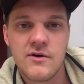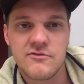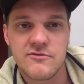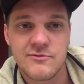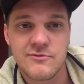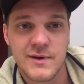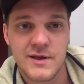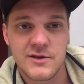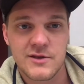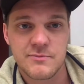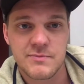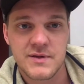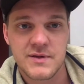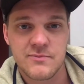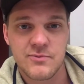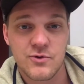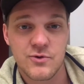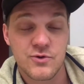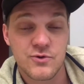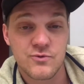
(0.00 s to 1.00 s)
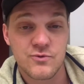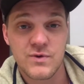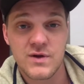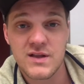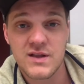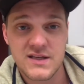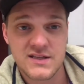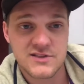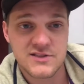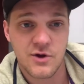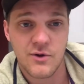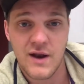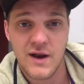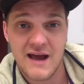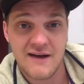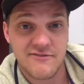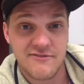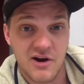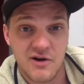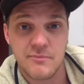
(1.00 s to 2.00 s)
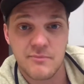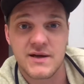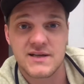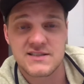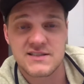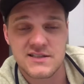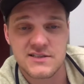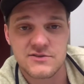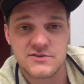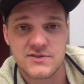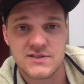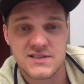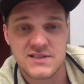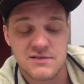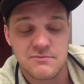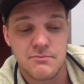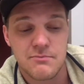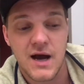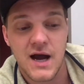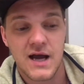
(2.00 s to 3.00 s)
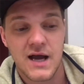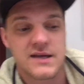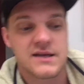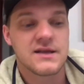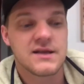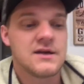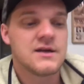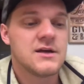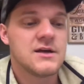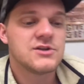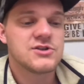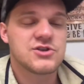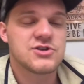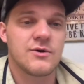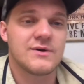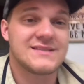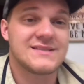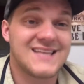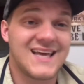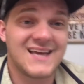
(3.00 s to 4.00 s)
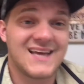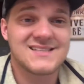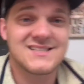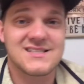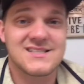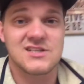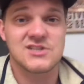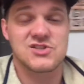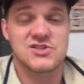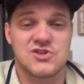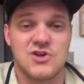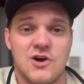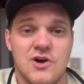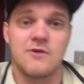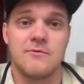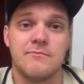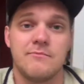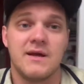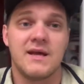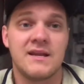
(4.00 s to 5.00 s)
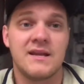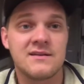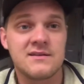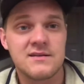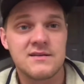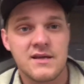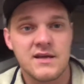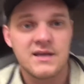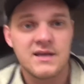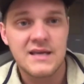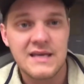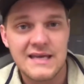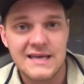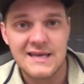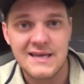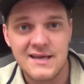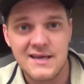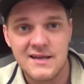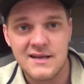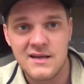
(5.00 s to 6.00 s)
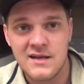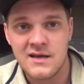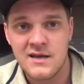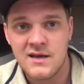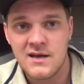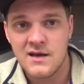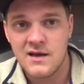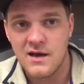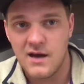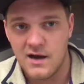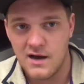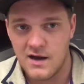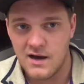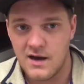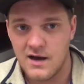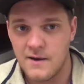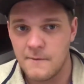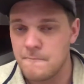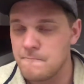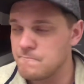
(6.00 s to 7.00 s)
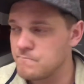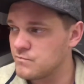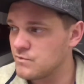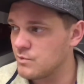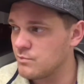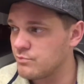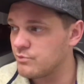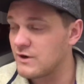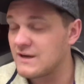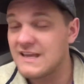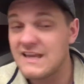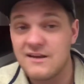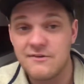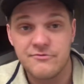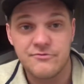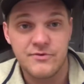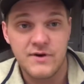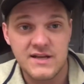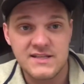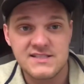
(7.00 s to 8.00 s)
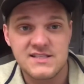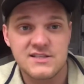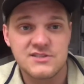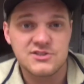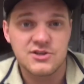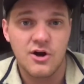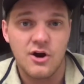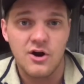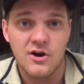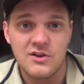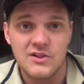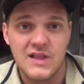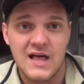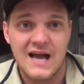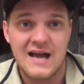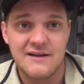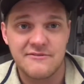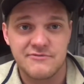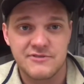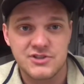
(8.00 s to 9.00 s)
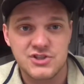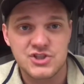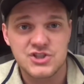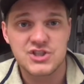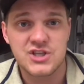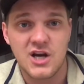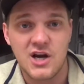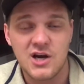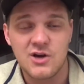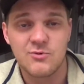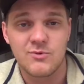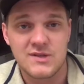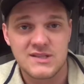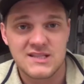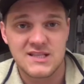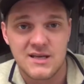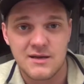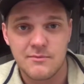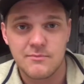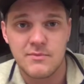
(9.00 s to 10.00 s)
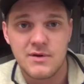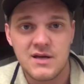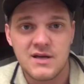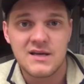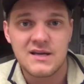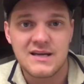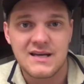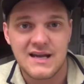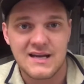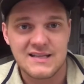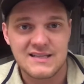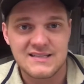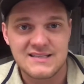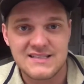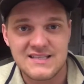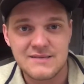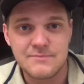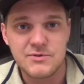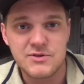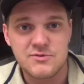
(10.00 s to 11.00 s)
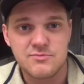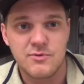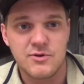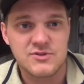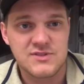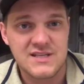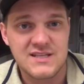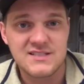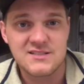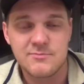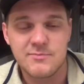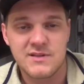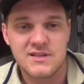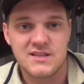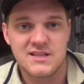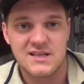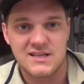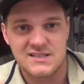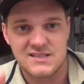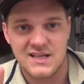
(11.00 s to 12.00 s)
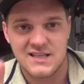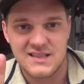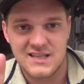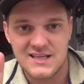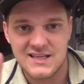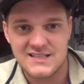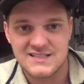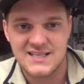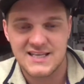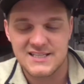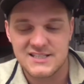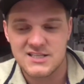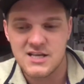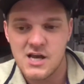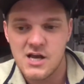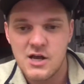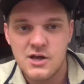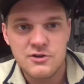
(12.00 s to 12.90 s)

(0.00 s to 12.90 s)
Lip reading: from other people who really don't have our best interest in mind. So it takes discernment in bringing friends into our life and sharing with them kind of the deepest, most intimate things. I think it takes